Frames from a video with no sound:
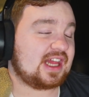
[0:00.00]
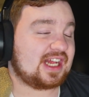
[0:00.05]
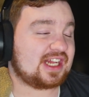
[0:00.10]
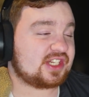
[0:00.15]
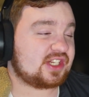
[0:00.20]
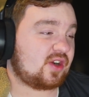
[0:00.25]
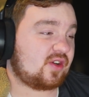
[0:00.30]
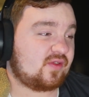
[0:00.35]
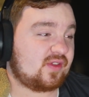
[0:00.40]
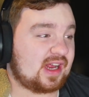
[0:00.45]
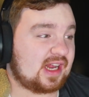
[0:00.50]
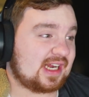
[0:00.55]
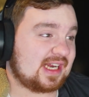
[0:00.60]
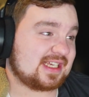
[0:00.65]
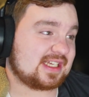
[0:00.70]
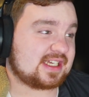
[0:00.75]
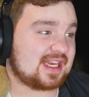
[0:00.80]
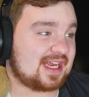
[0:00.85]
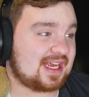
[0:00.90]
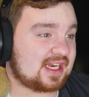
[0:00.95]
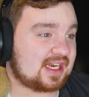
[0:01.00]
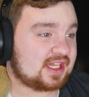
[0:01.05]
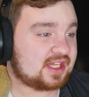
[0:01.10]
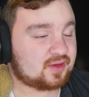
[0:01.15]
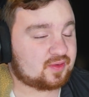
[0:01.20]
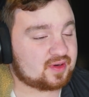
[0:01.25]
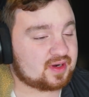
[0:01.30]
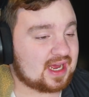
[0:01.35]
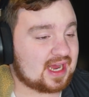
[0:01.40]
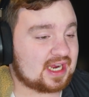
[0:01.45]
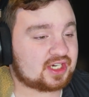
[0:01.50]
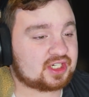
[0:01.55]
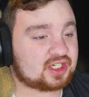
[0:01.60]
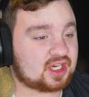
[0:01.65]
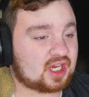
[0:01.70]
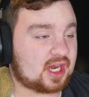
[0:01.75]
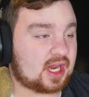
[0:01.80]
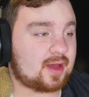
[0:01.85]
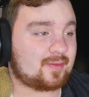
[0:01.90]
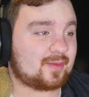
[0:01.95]
That's not realistic. They wouldn't
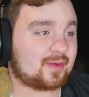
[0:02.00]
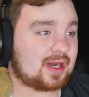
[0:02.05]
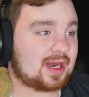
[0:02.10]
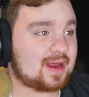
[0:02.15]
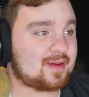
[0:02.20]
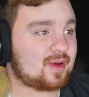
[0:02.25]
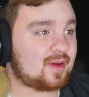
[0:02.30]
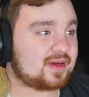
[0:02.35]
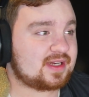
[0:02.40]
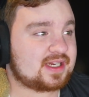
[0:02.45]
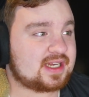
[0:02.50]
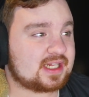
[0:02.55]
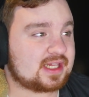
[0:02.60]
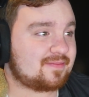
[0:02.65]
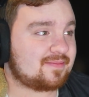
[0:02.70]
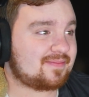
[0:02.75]
actually let him climb up and take the